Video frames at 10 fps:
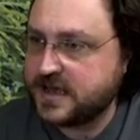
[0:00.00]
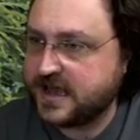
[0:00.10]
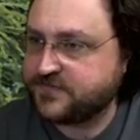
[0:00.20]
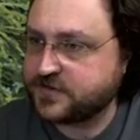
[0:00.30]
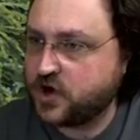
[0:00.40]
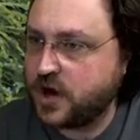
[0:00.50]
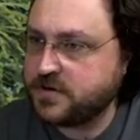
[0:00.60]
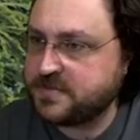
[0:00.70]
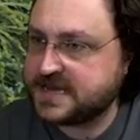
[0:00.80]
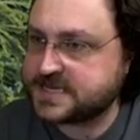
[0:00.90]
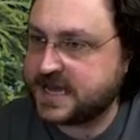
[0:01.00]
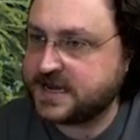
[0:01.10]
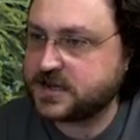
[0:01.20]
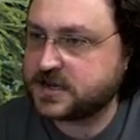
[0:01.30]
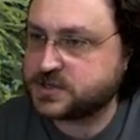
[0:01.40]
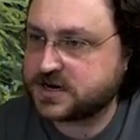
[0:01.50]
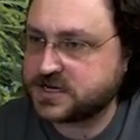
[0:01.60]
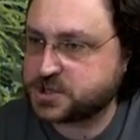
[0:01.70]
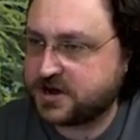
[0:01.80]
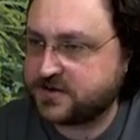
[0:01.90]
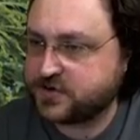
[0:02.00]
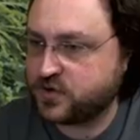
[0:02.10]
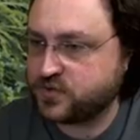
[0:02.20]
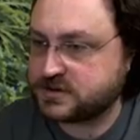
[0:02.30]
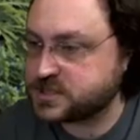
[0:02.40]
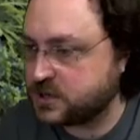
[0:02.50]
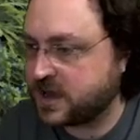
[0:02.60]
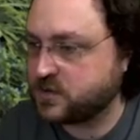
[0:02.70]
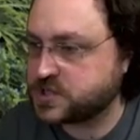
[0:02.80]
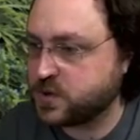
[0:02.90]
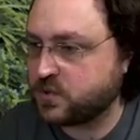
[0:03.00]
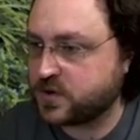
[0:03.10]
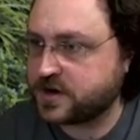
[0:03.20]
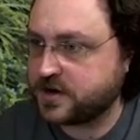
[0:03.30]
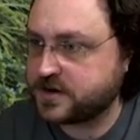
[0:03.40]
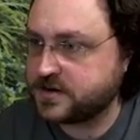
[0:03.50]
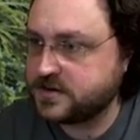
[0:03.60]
And for the Cobra Mace, I need to construct the Shrine of the Old Ones. Okay, which we're working on.